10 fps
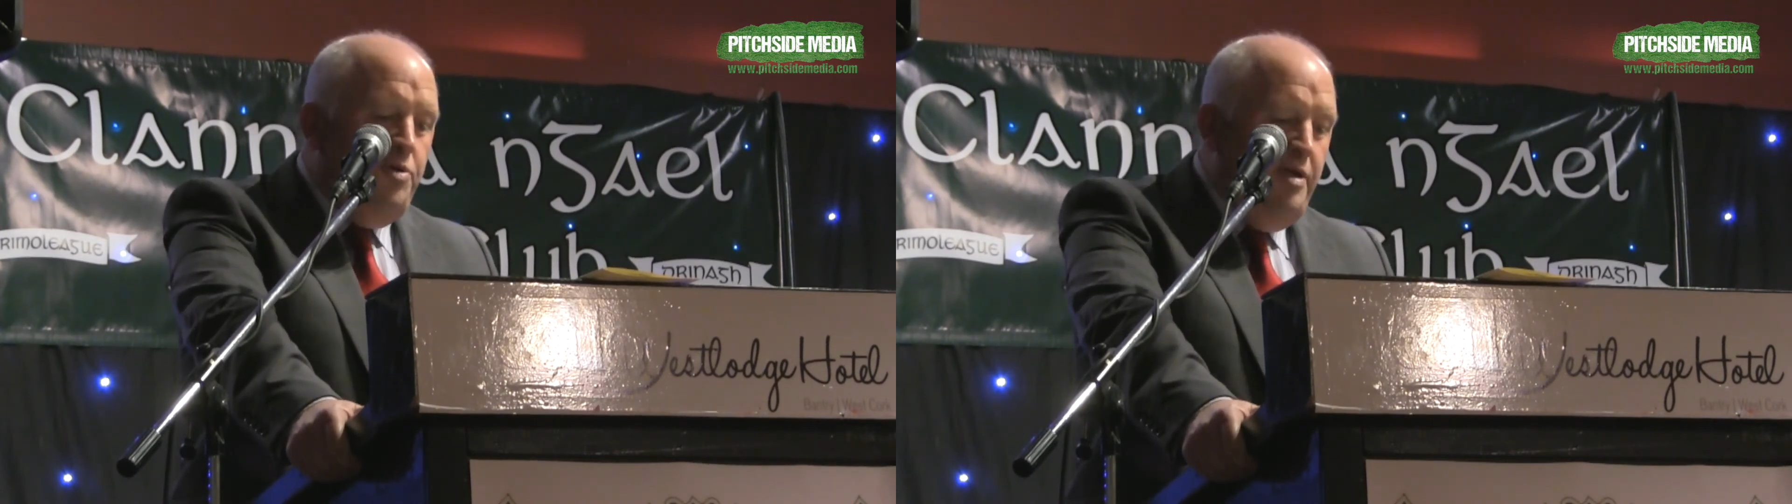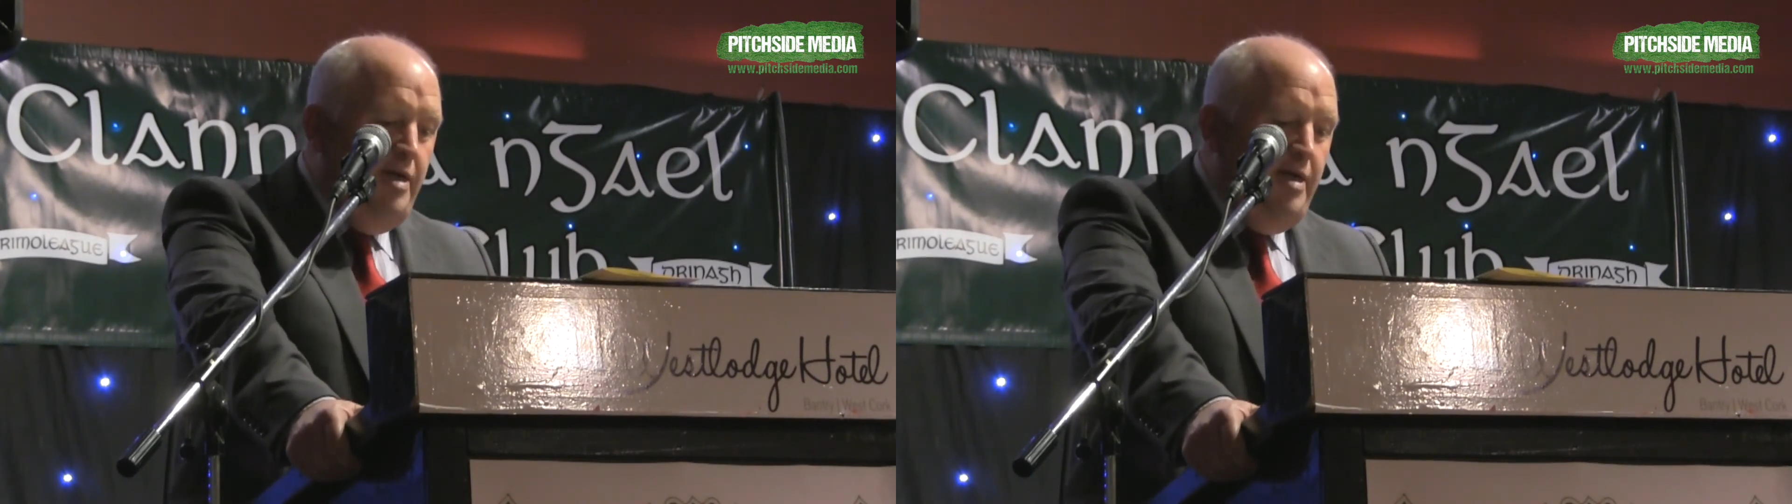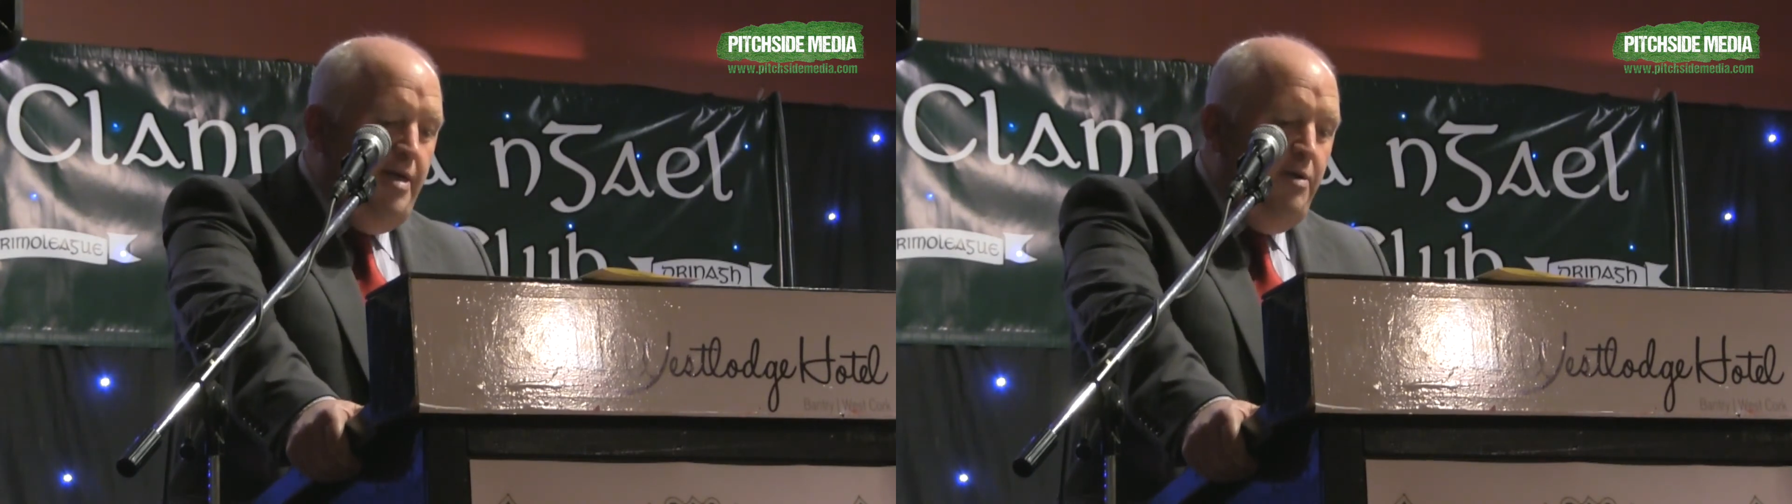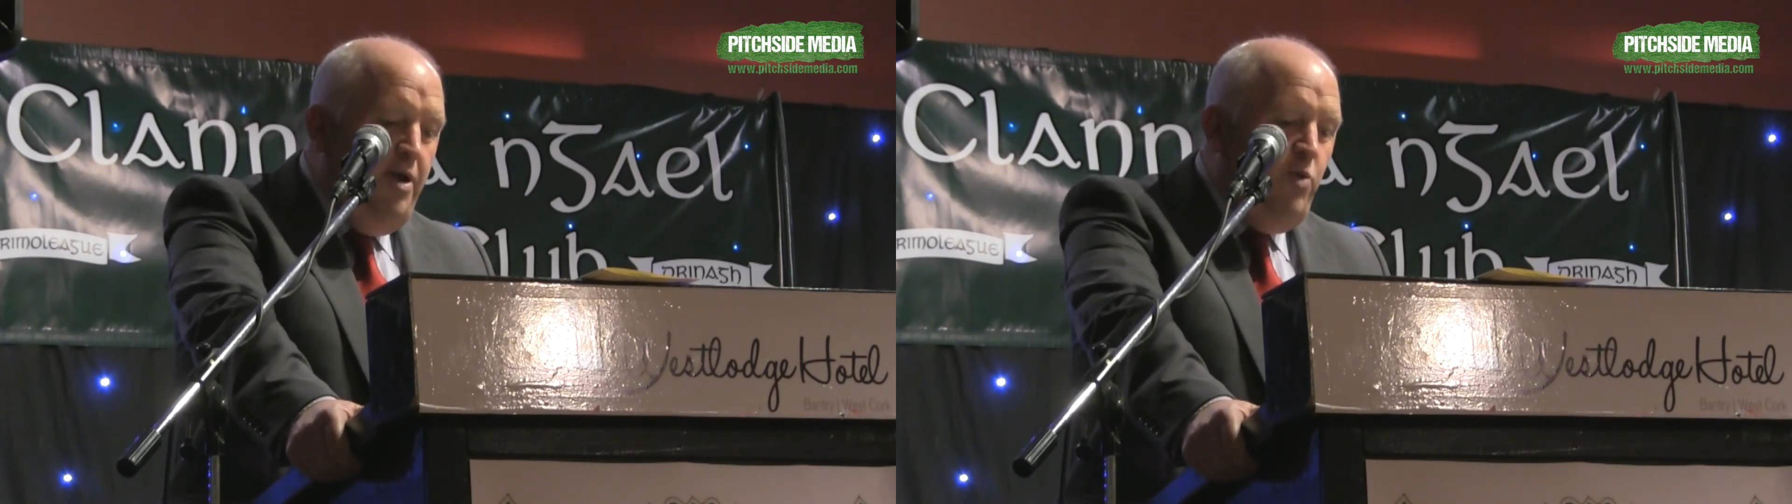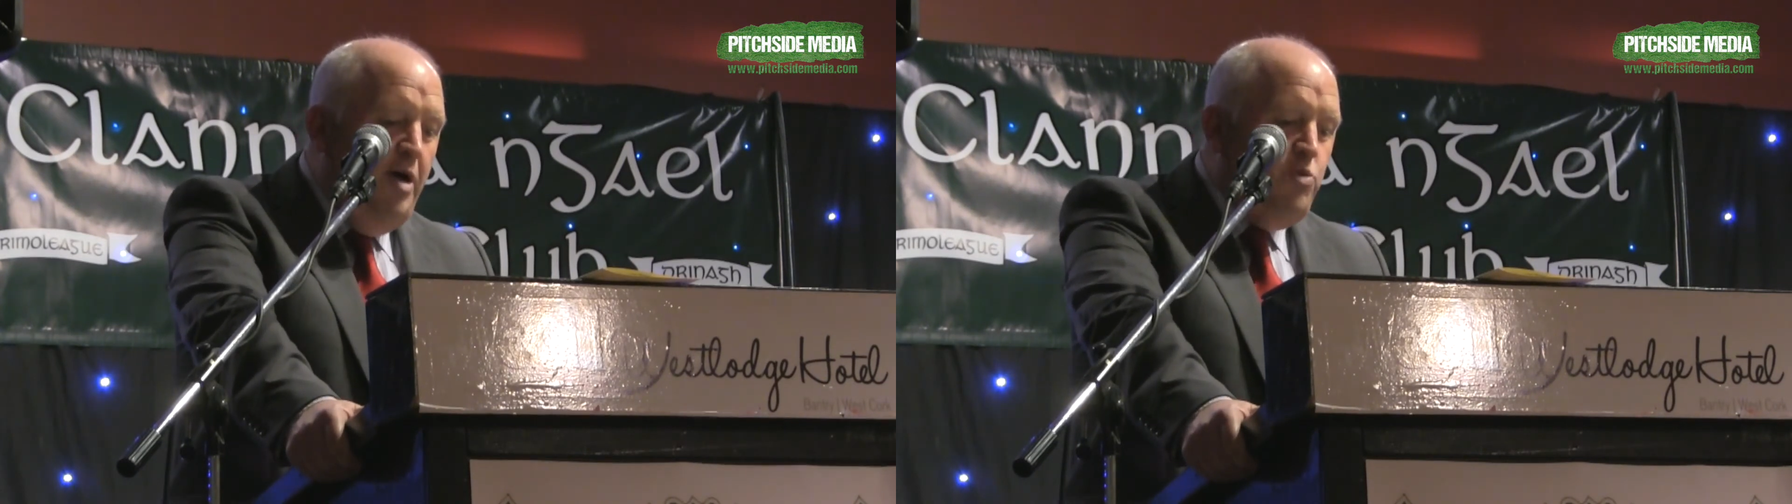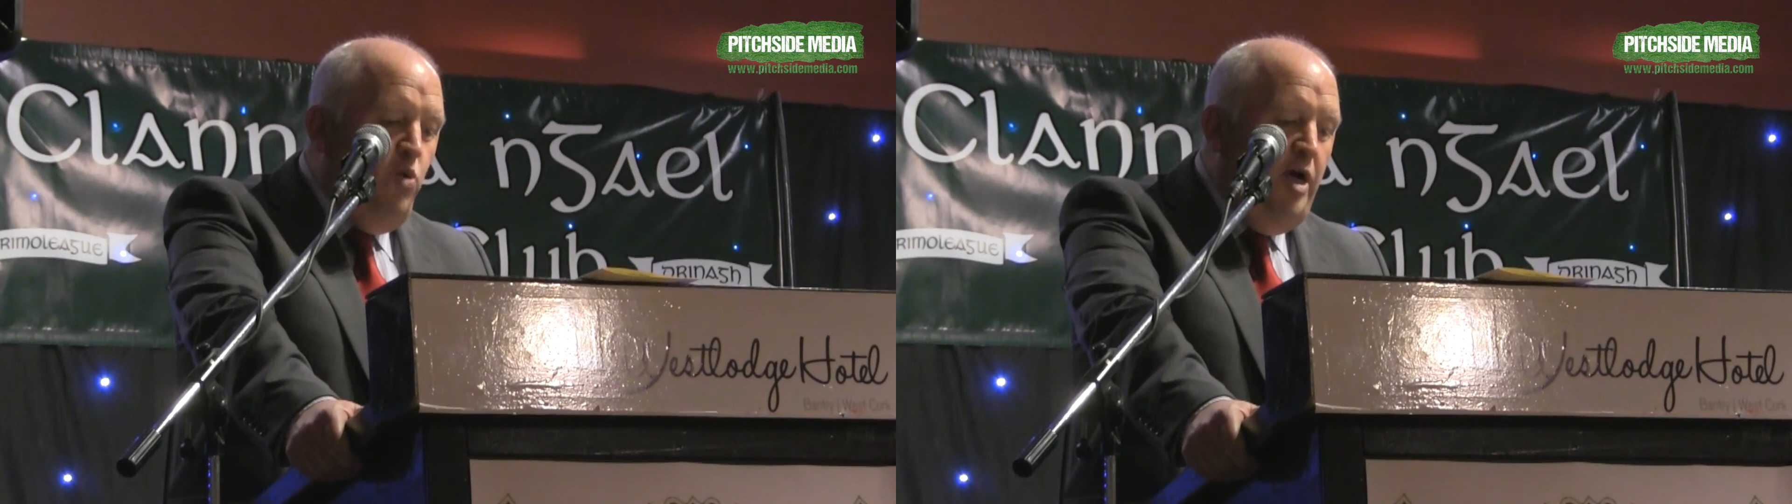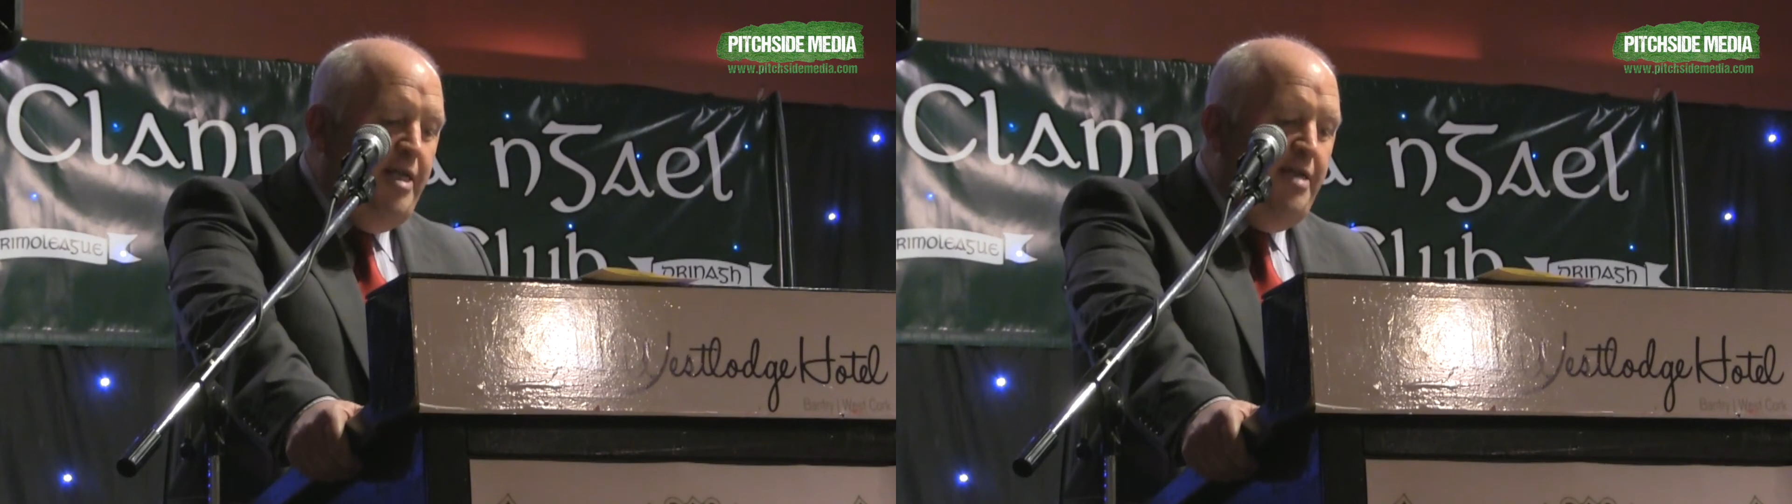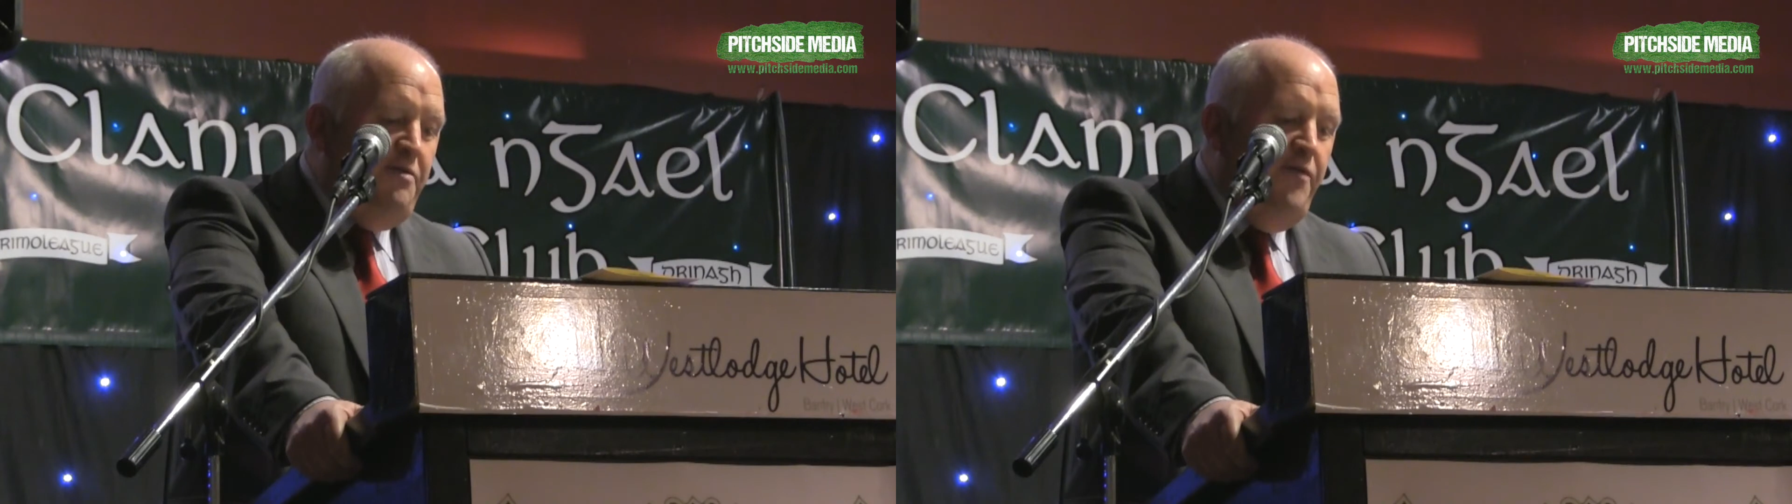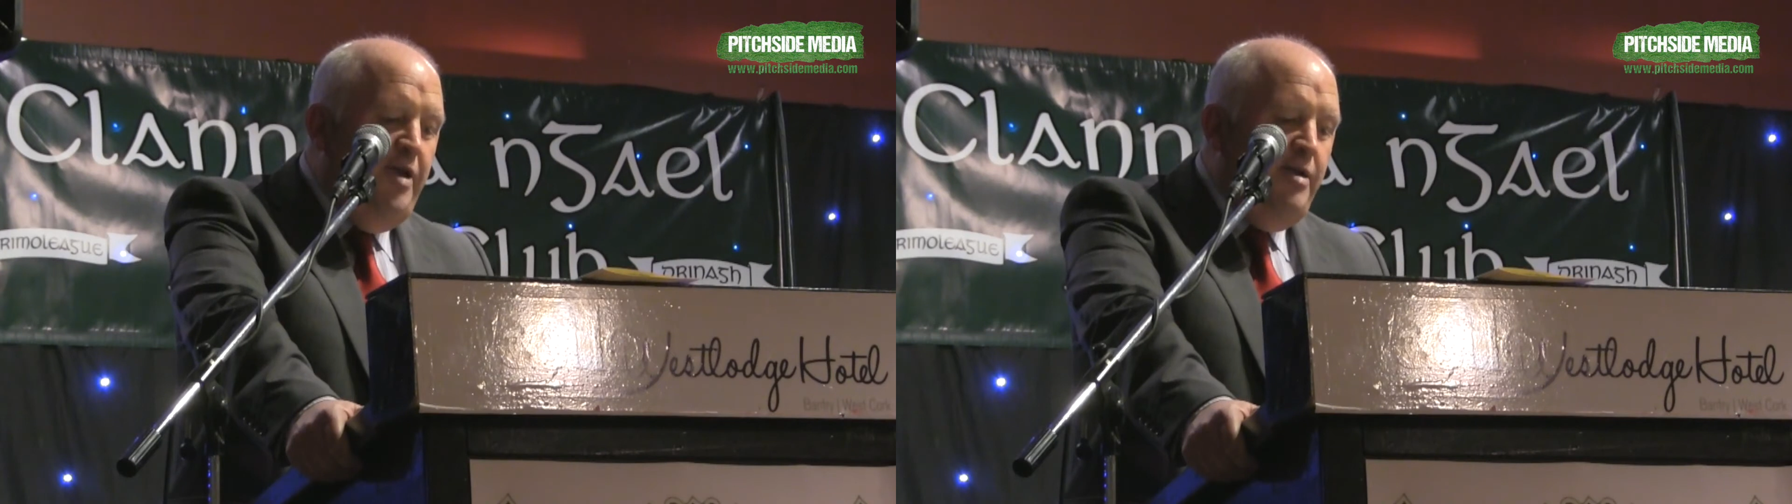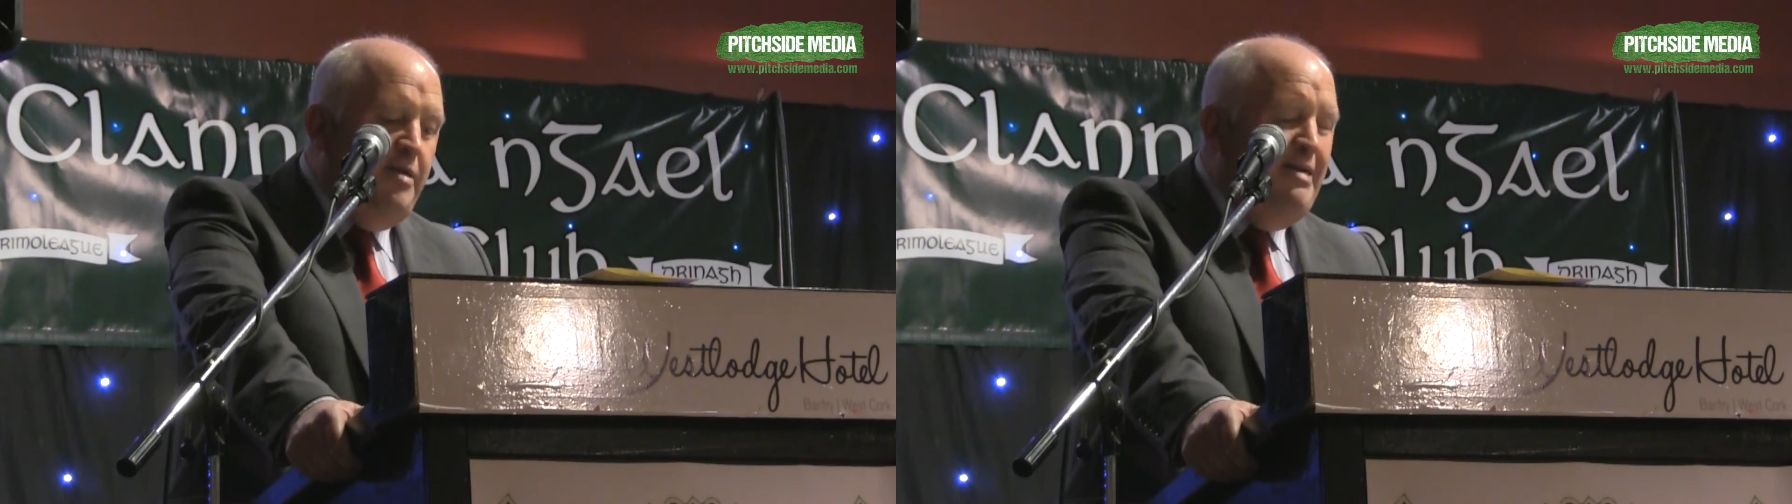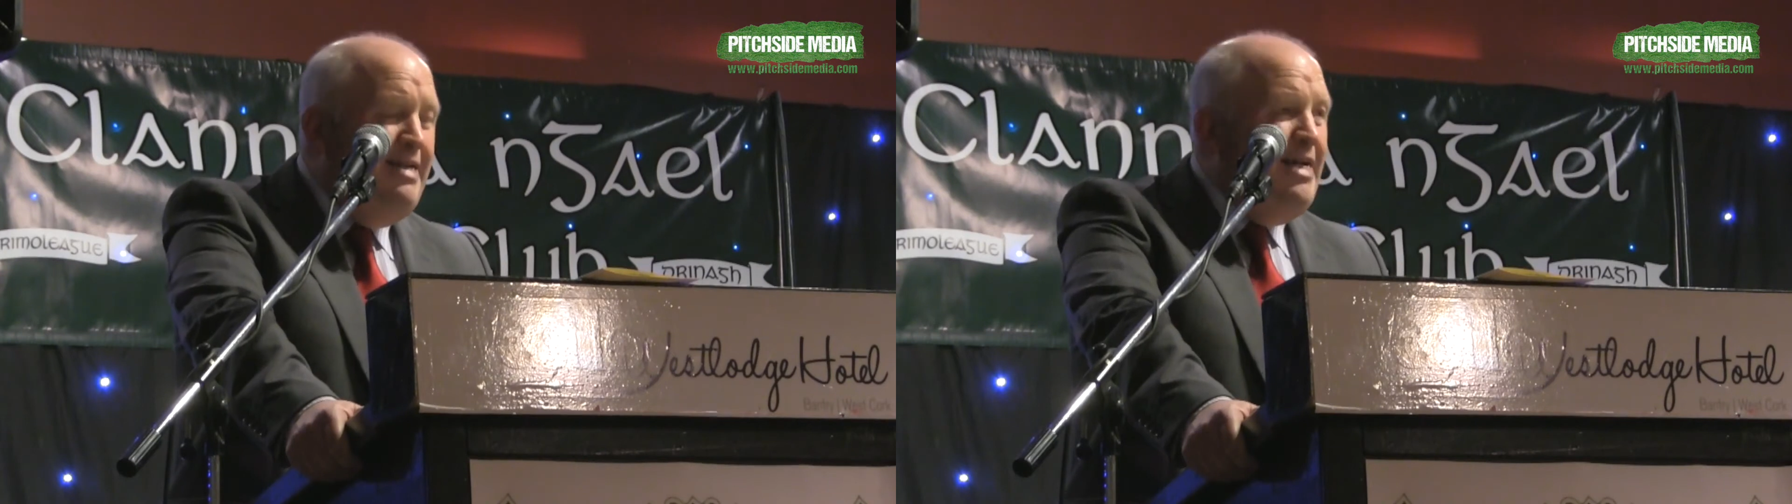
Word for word: But it, it was Walty's Field,